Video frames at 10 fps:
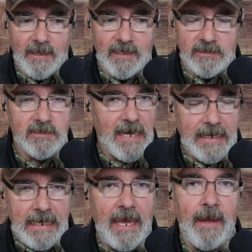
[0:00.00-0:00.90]
This is not
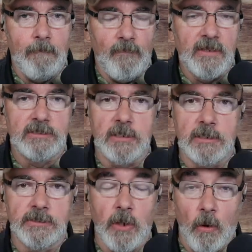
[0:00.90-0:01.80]
a game. This
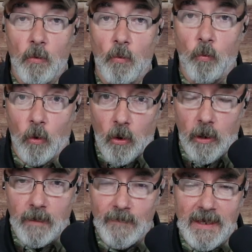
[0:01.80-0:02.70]
is
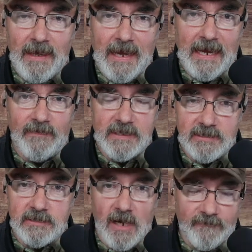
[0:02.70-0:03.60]
war. And
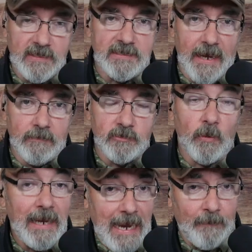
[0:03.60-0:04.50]
this is oftentimes
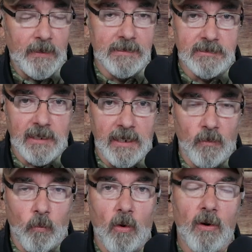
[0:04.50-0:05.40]
what happens
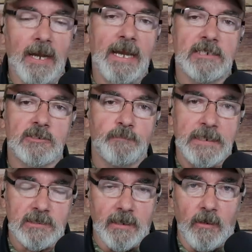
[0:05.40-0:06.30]
in war, and
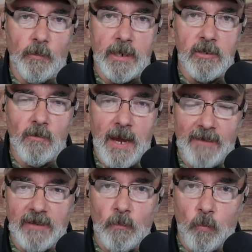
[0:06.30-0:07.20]
especially when you
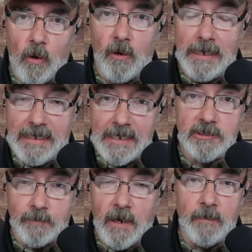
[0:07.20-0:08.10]
have a war
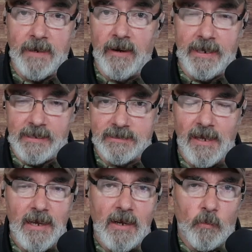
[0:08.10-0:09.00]
against barbarians.
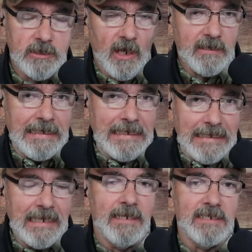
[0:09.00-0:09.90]
We're talking
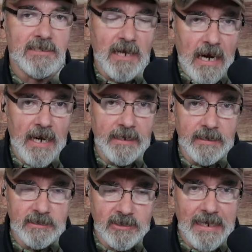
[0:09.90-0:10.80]
Genghis
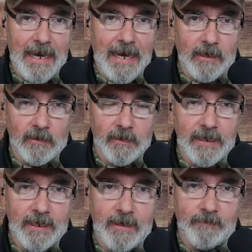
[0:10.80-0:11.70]
Khan style
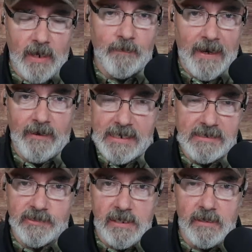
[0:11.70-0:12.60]

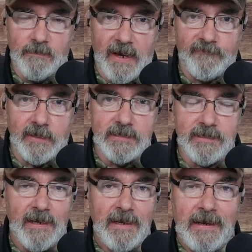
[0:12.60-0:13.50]
barbarians here, my friends.
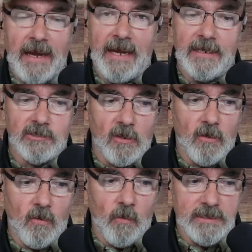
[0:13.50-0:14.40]
And
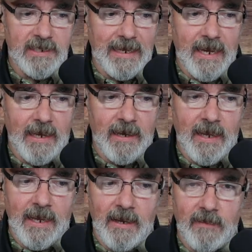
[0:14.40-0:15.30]
so once again,
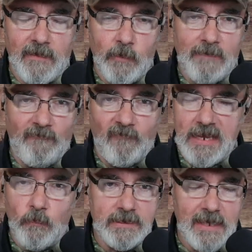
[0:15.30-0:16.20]
we've
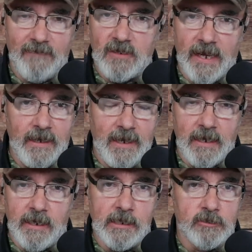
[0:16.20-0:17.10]
seen what they've done
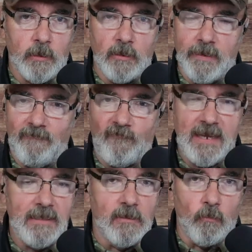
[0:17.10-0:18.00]
in Israel. We've
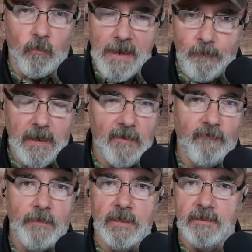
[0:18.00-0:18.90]
seen the raping of
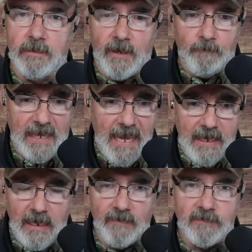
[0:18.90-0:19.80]
women, the
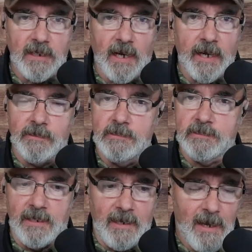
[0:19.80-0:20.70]
beheading of toddlers,
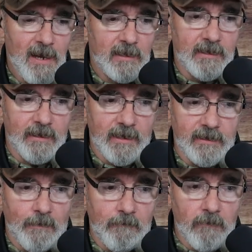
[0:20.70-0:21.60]
the
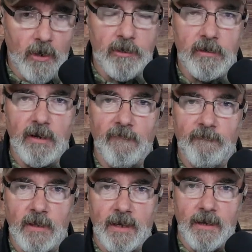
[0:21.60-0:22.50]
murder
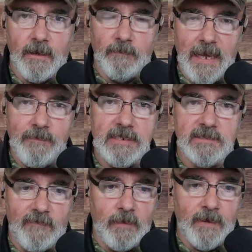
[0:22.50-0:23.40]
of babies
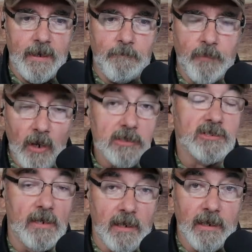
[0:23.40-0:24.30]
and everybody
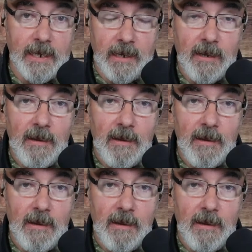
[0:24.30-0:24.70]
personally,